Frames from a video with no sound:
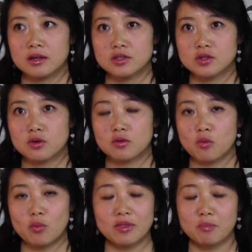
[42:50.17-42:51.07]

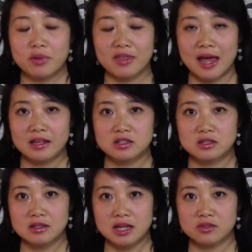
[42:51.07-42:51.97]
So but
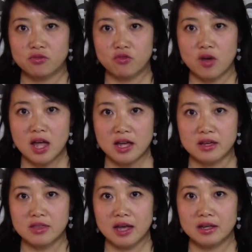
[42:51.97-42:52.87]
that's
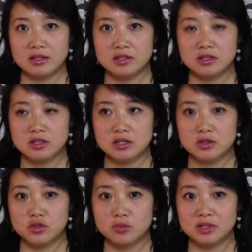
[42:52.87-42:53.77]
fine. That isn't
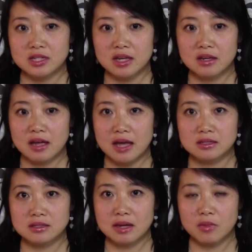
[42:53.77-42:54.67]
to be taken
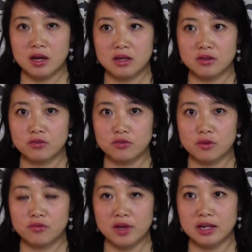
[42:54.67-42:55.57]
as some kind of
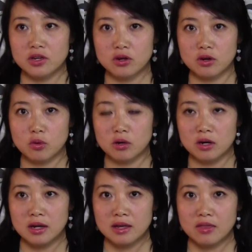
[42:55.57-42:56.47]
failure,
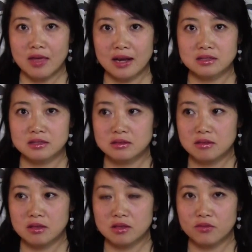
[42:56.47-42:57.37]
or that is
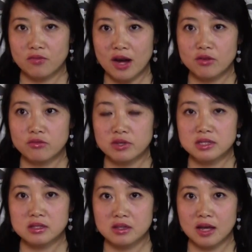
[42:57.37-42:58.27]
the very
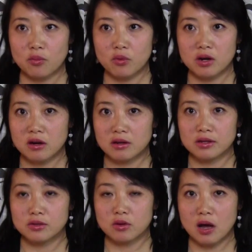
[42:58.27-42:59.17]
reason that we're
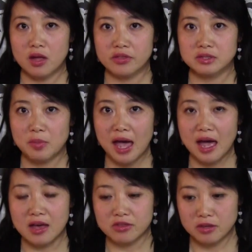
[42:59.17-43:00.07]
on this
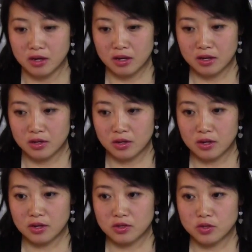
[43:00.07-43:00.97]
path.
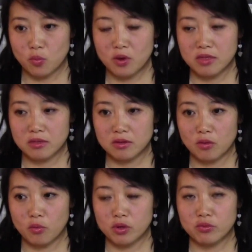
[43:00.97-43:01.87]
So when
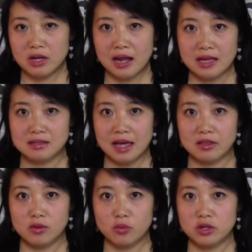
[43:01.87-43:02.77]
we realize
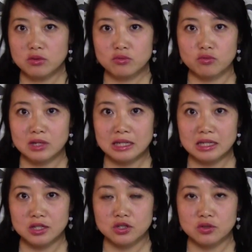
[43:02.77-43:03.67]
that, then we don't really
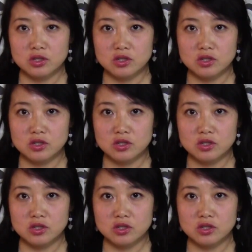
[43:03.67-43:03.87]
need to